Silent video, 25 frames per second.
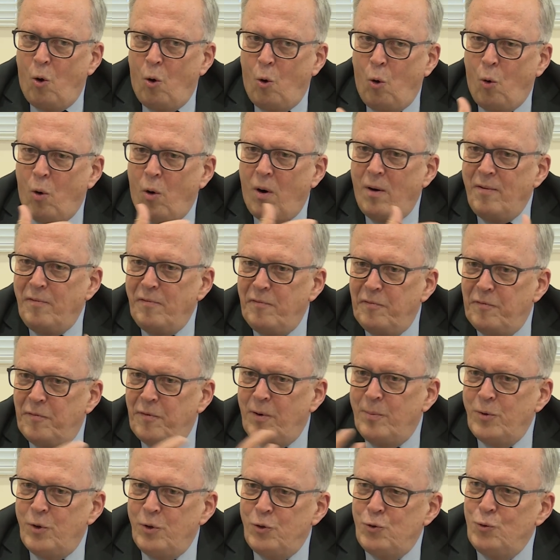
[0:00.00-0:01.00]
or
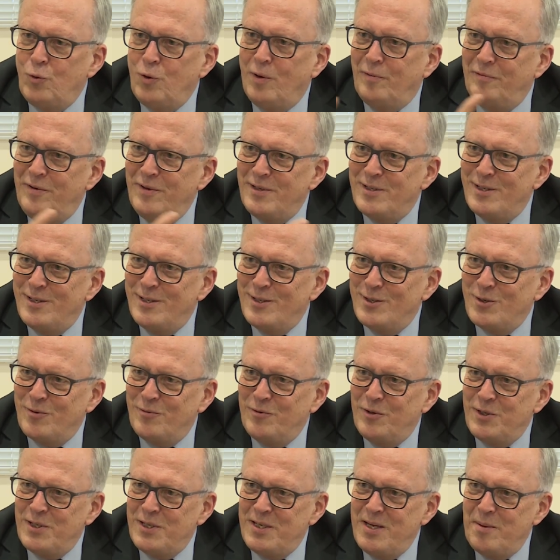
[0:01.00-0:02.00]
from the 2 offices of
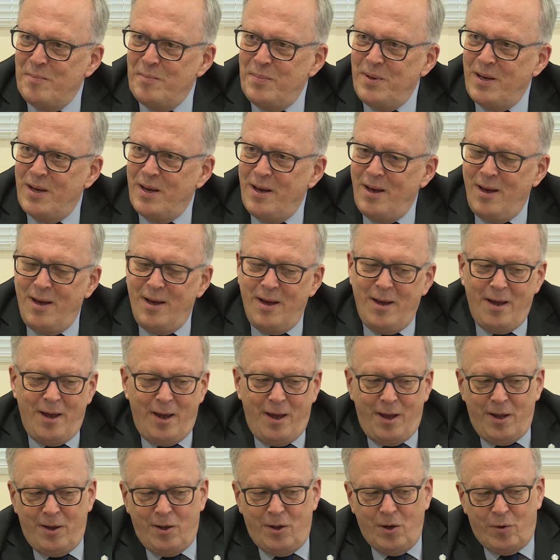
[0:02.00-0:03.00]
the CMP.
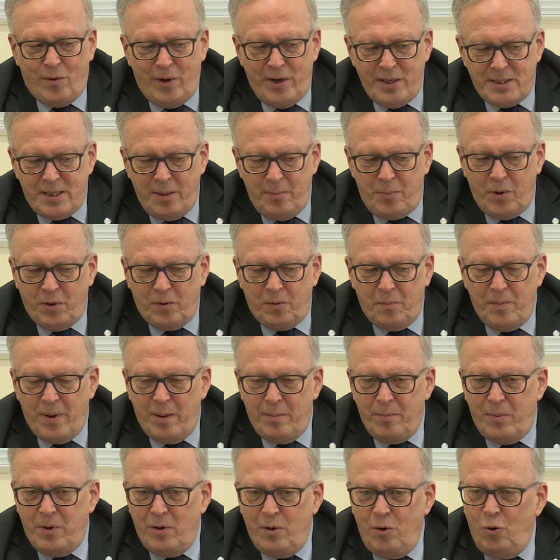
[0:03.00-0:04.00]
The Greek Cypriot
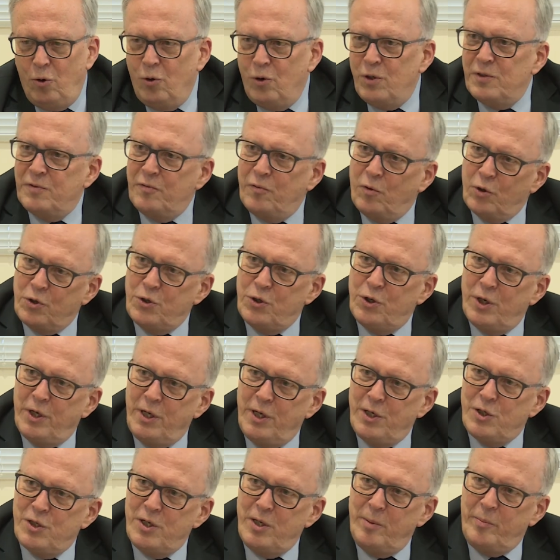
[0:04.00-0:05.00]
member looks for
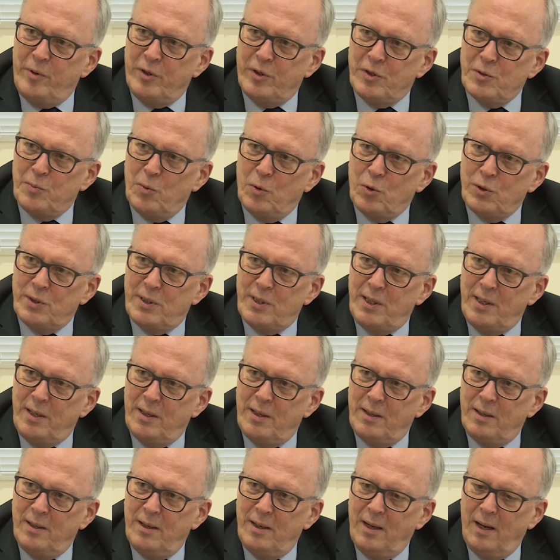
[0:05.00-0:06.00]
Turkish Cypriots mostly,
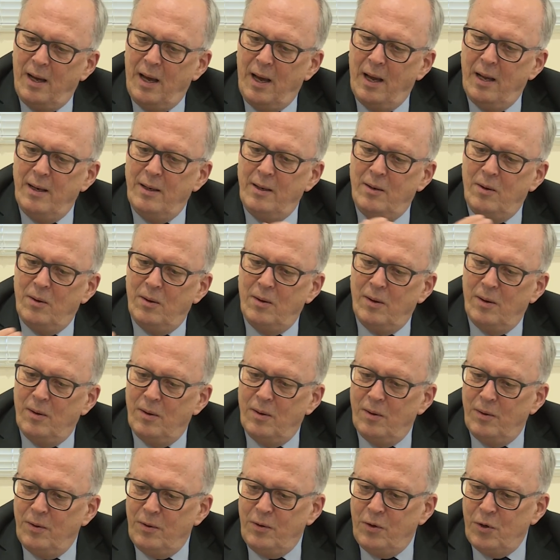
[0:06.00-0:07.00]
and
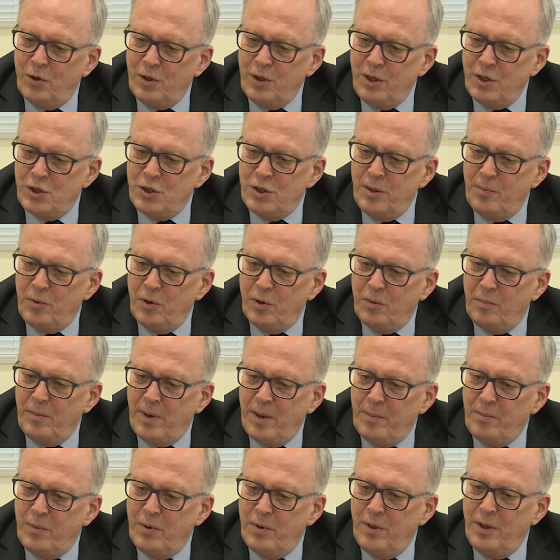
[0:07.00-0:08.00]
the Turkish Cypriot
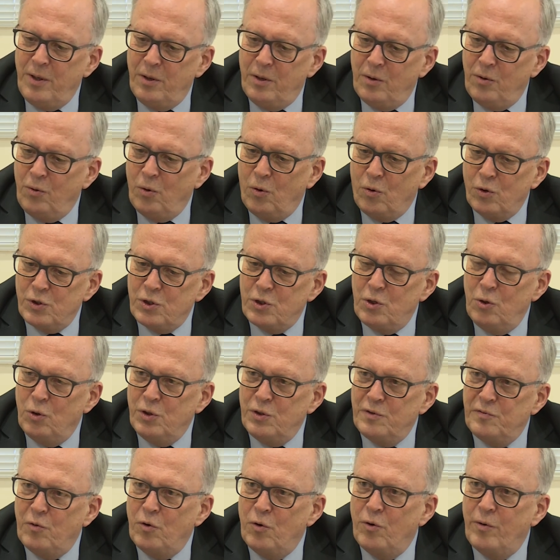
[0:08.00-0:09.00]
member in the north
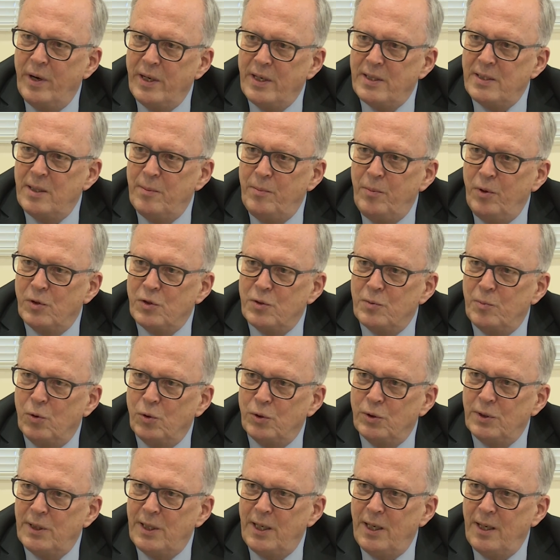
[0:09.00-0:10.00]
looks for Greek Cypriots
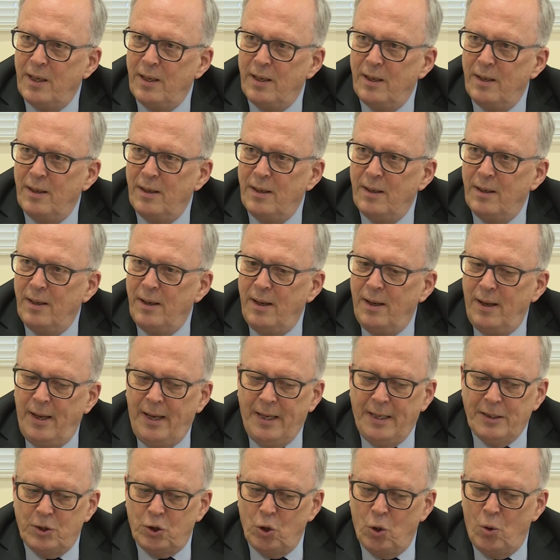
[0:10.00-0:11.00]
mostly.
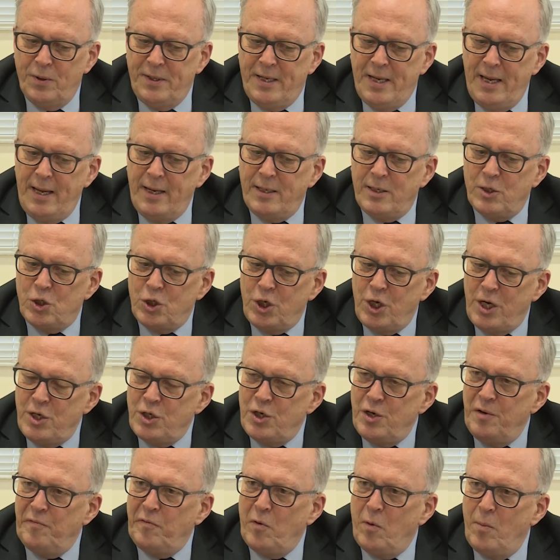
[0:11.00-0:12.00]
So they
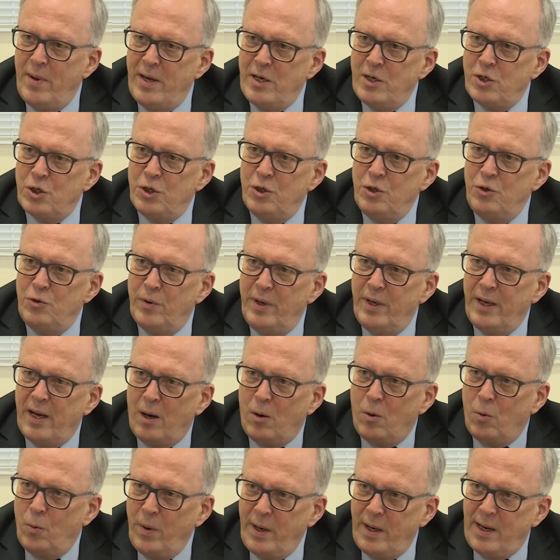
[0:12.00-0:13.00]
exchange information during
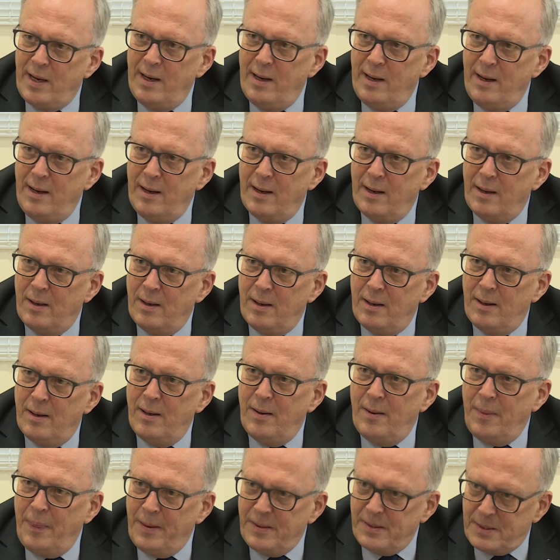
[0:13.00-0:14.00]
our weekly
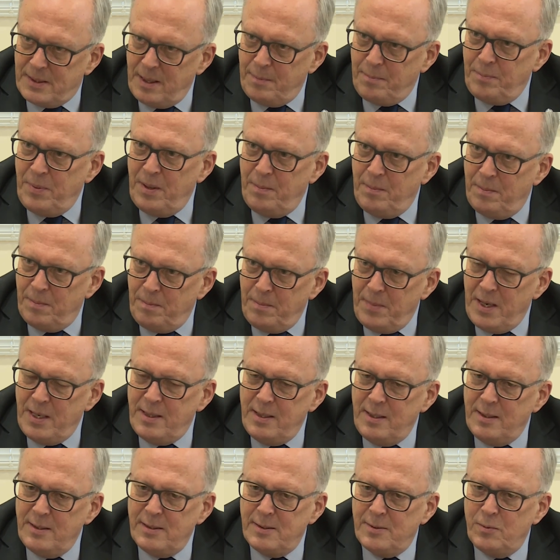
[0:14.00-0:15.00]
CMP
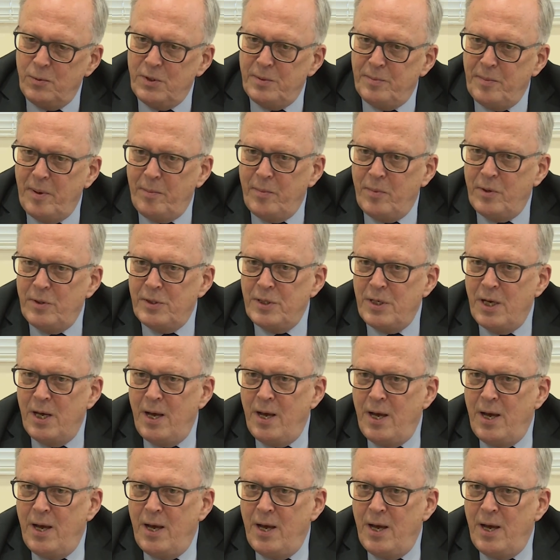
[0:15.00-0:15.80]
meetings with members,